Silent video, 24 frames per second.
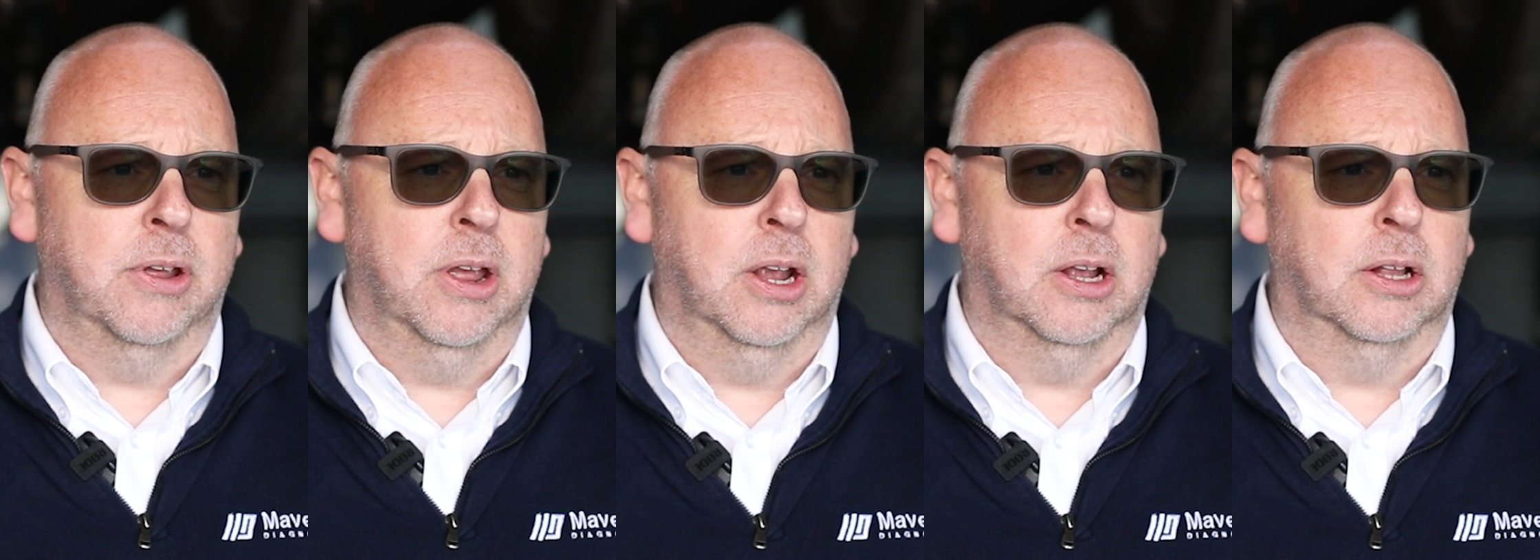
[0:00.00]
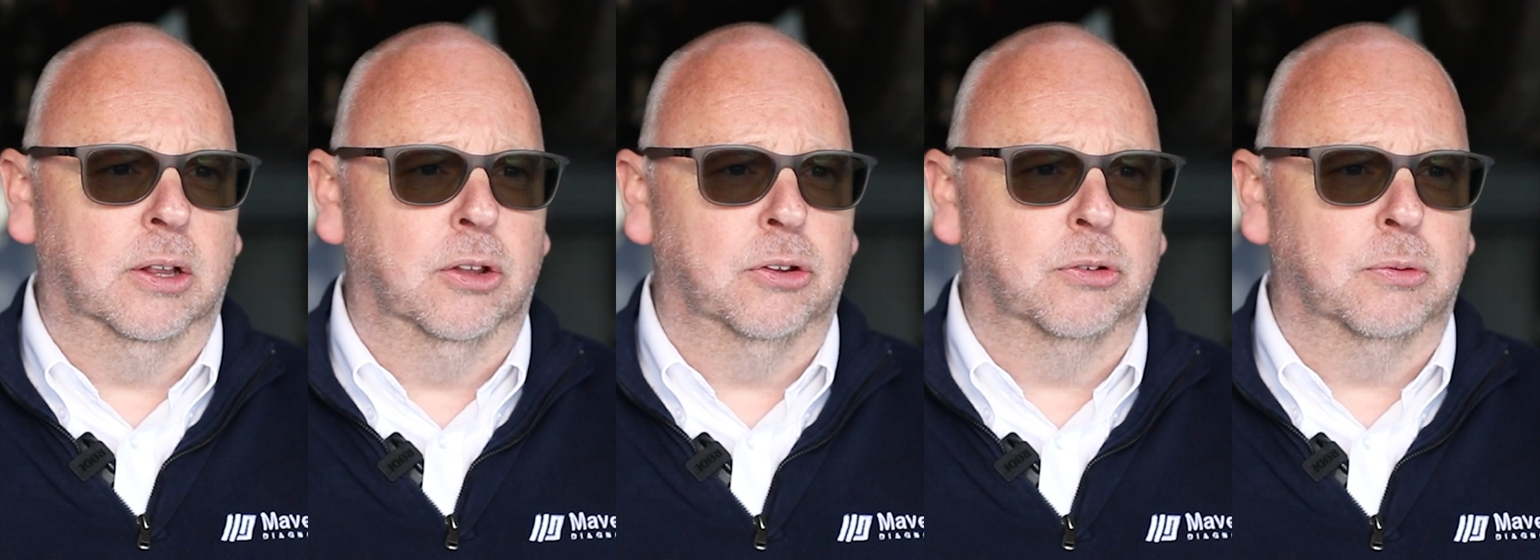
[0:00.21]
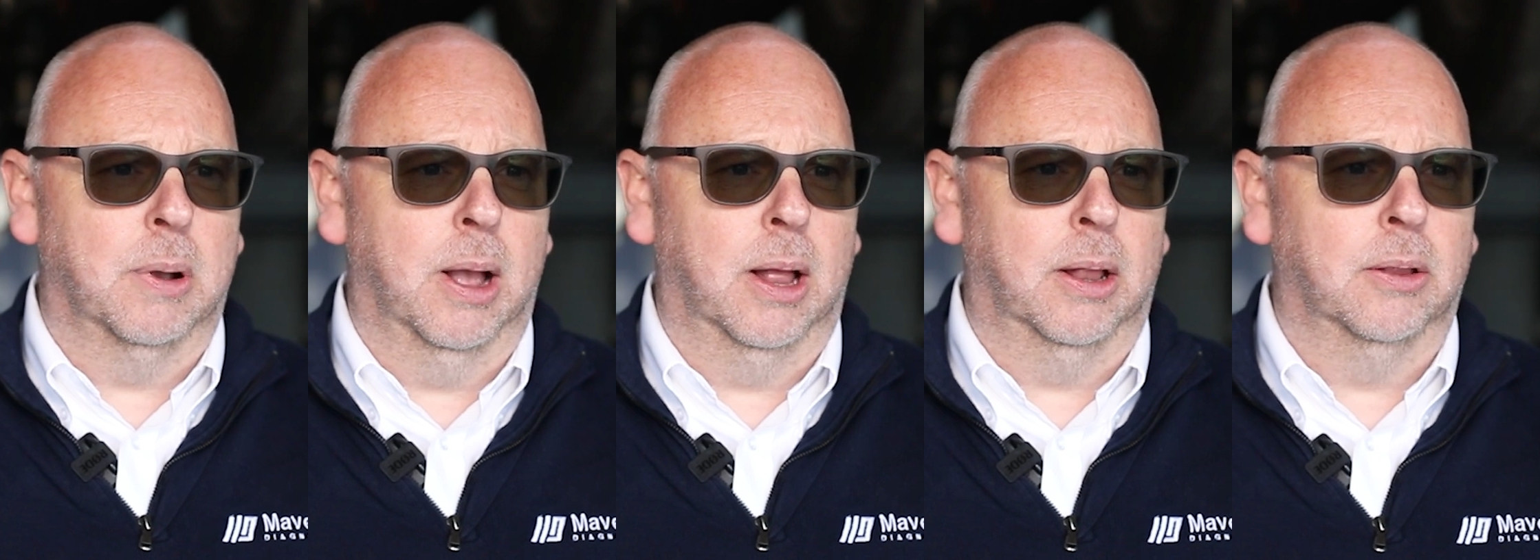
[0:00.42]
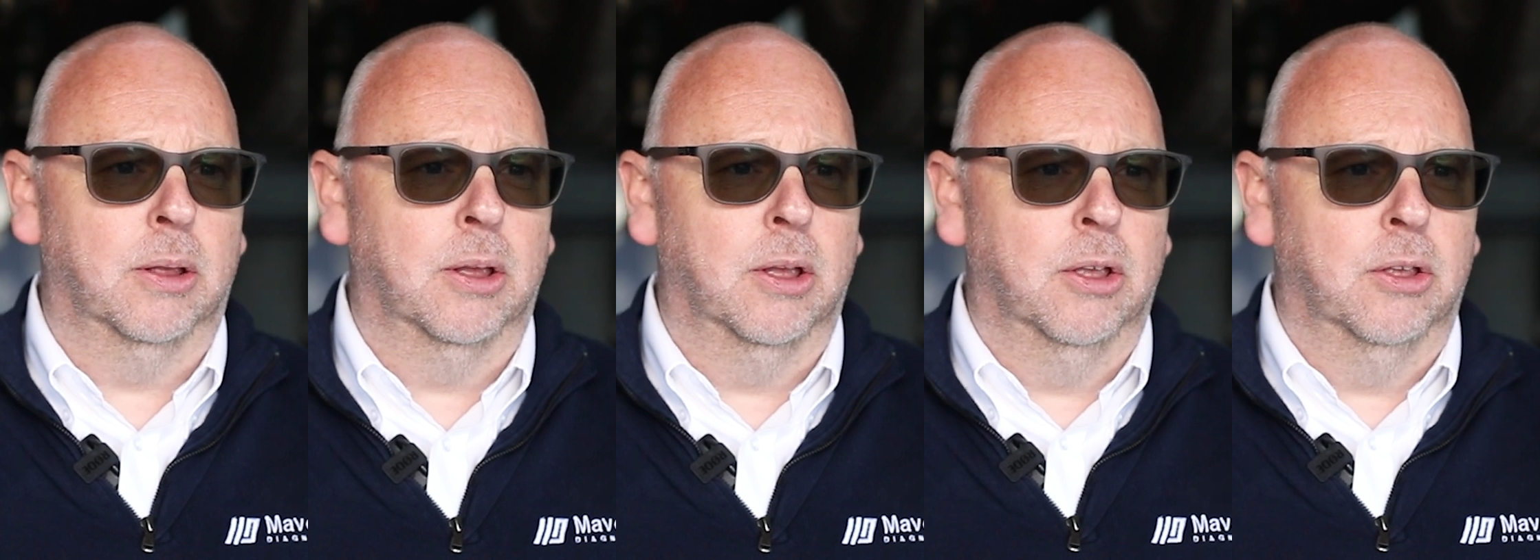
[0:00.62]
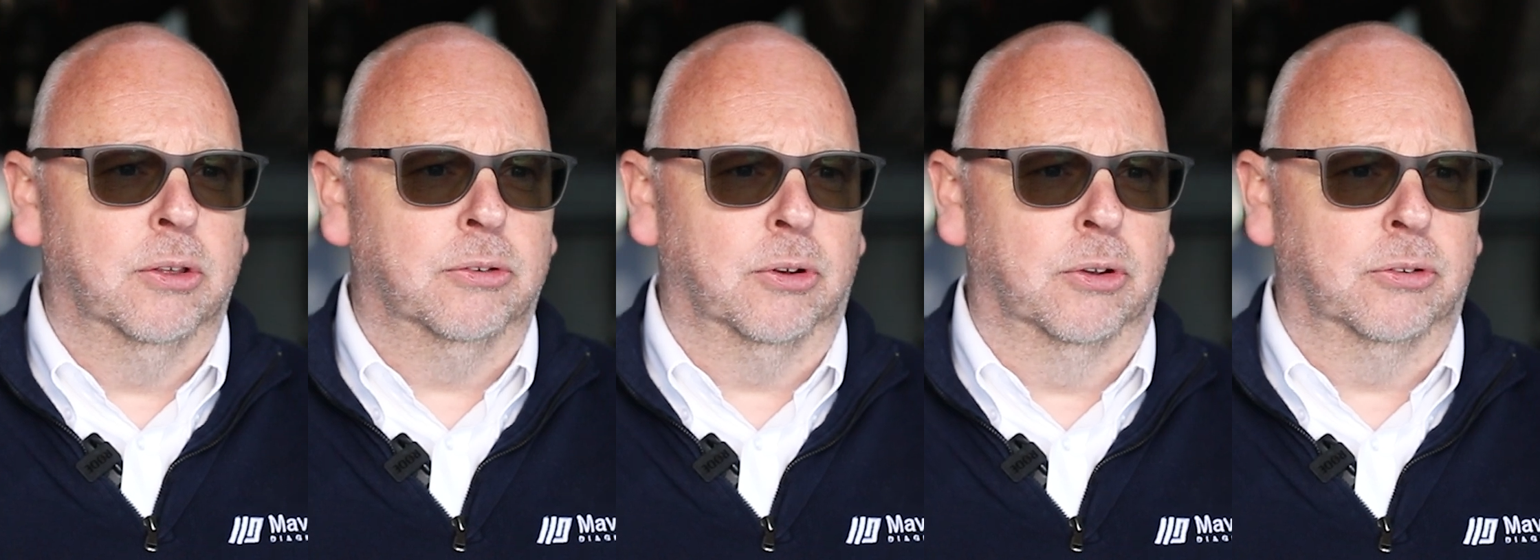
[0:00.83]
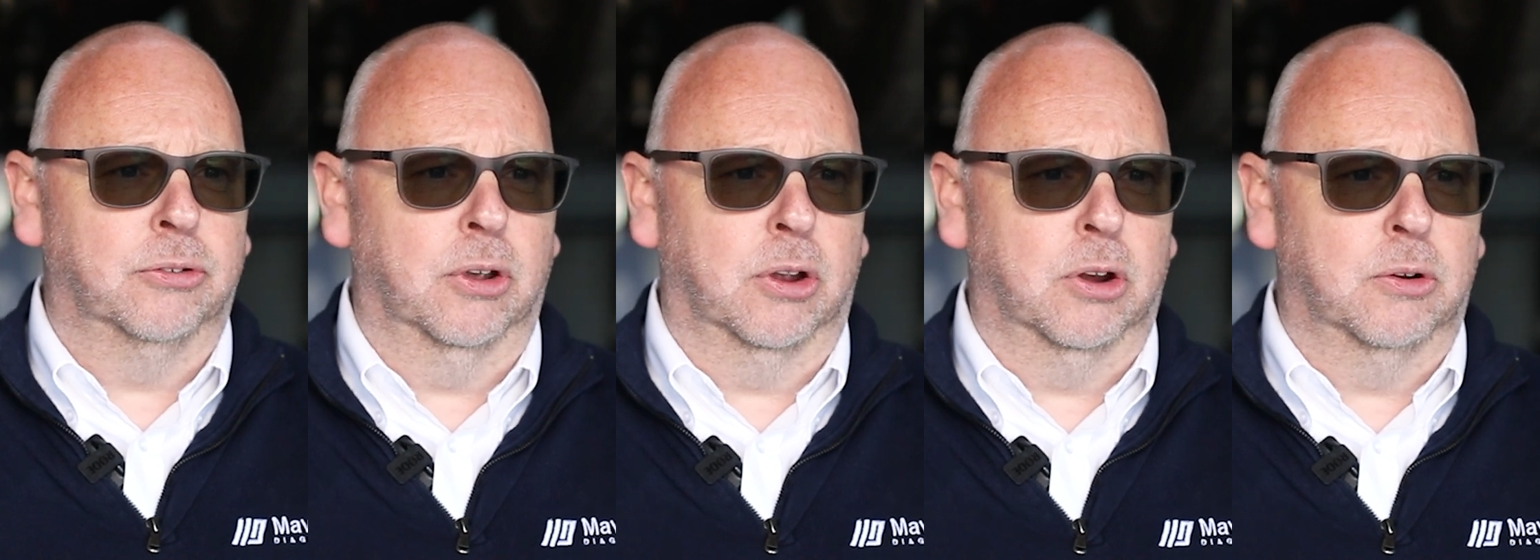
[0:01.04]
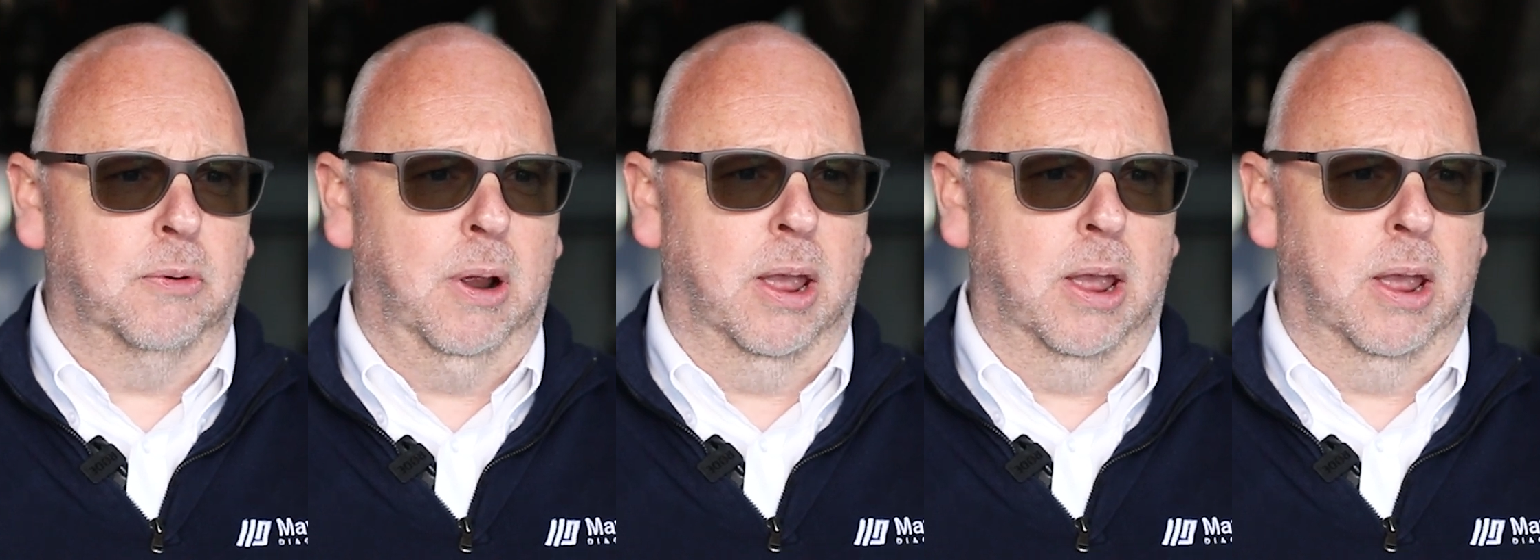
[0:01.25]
of vehicle as well. So it's a